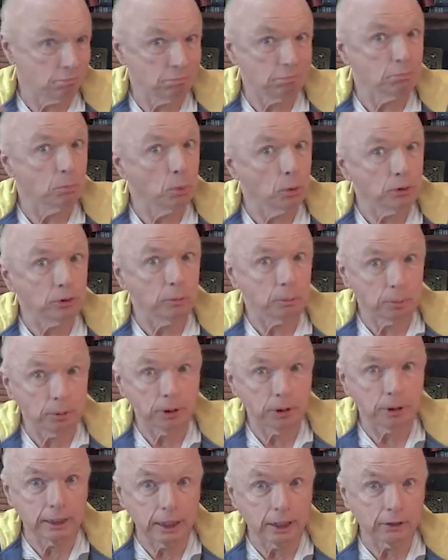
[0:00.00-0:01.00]
was a
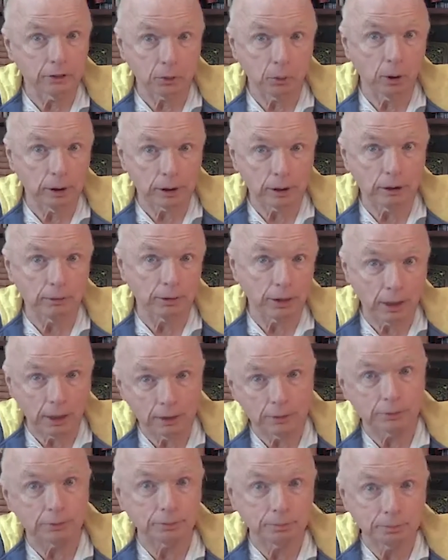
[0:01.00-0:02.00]
pretty nice quality of
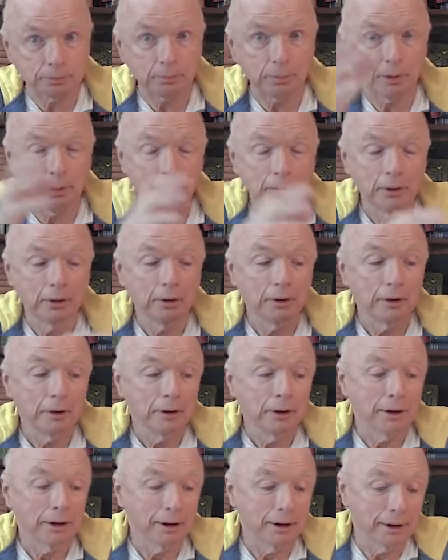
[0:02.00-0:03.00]
life.
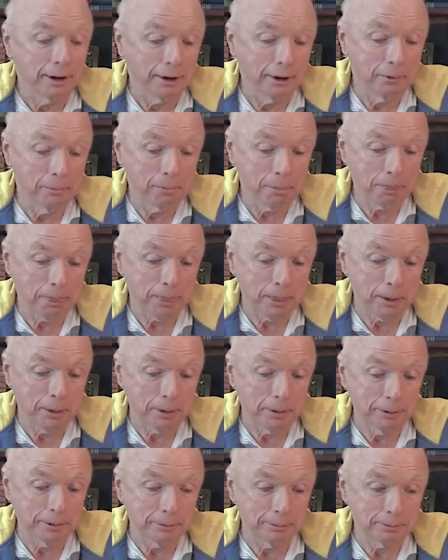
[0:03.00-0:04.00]

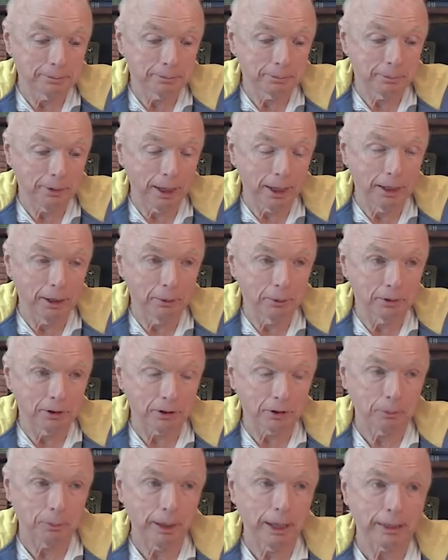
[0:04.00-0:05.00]
And he was
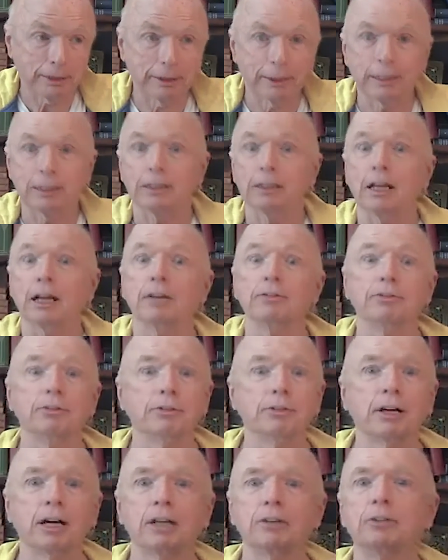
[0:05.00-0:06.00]
expecting a life of
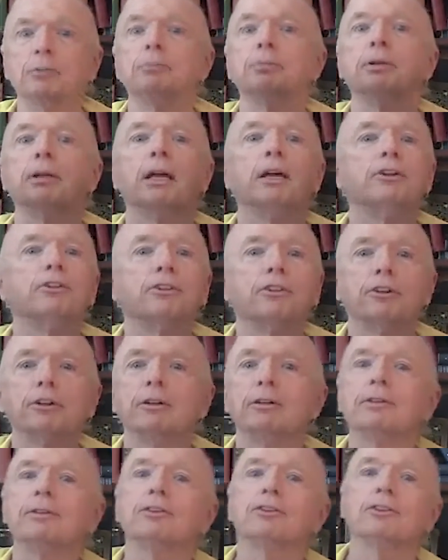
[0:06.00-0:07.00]
contemplation
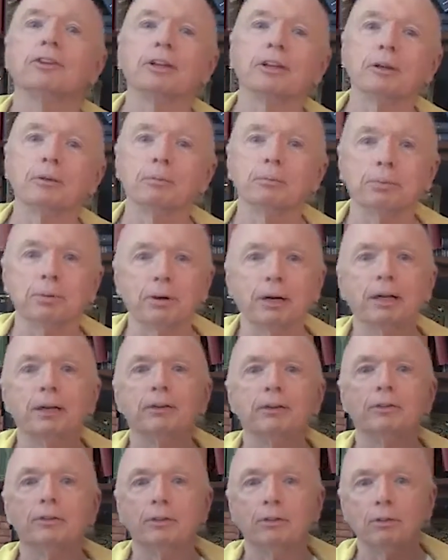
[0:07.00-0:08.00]
and singing
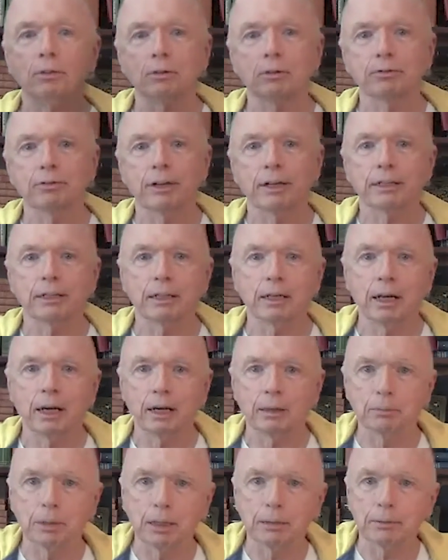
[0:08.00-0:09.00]
praise and glorifying
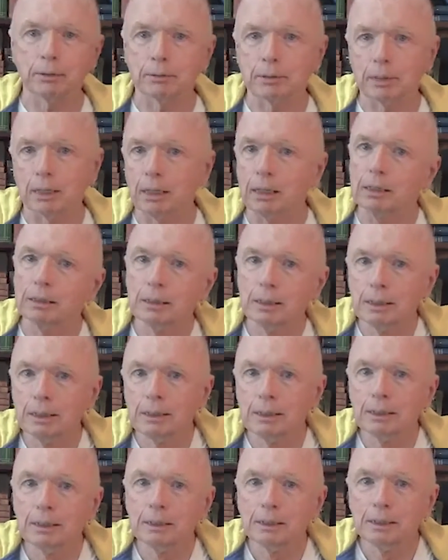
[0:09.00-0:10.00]
God, blah, blah,
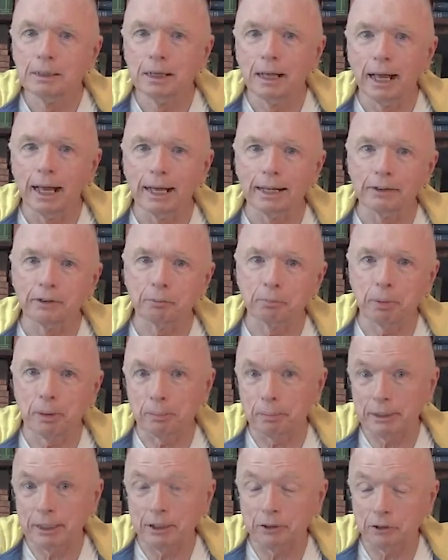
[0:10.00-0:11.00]
blah. But
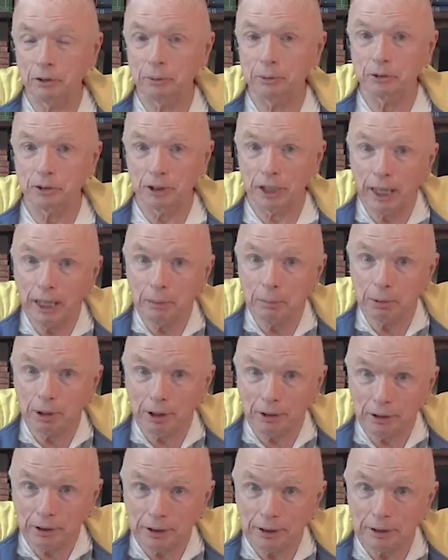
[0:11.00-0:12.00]
because he was a lay
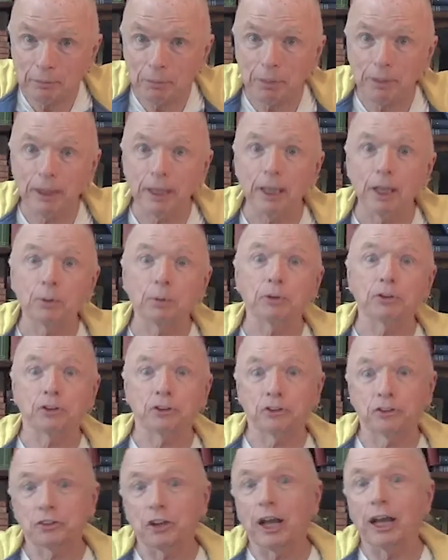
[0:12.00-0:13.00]
brother, he was
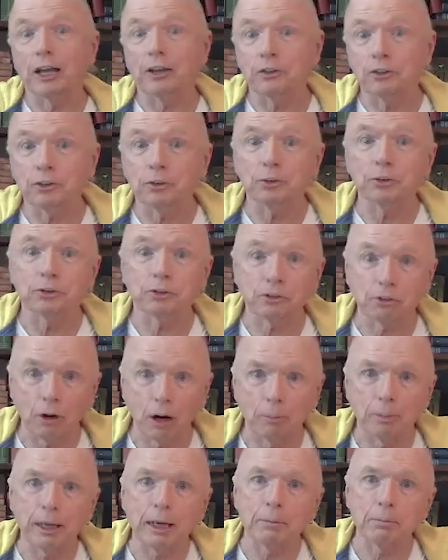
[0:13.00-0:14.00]
assigned to
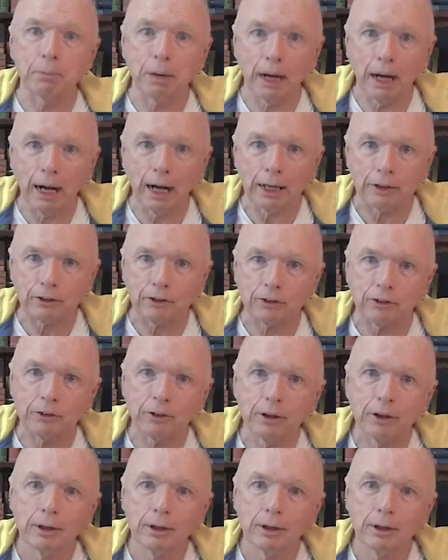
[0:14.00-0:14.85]
scrubbing pots